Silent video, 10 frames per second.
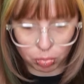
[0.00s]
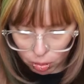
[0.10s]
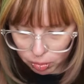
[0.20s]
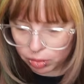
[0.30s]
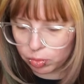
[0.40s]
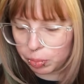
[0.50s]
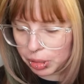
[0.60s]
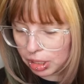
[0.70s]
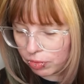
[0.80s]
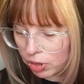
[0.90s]
Probably it would
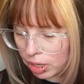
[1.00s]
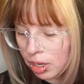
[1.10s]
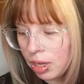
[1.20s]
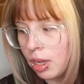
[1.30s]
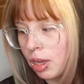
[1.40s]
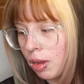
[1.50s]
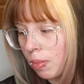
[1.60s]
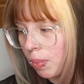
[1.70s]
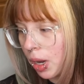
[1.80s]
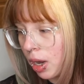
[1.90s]
be different,
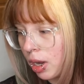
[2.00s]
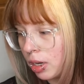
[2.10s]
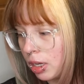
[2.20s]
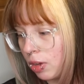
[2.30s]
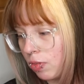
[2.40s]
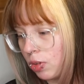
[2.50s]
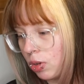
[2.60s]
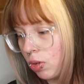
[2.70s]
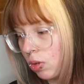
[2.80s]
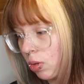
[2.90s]
but if
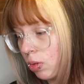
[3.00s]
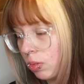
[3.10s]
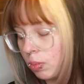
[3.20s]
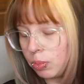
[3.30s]
you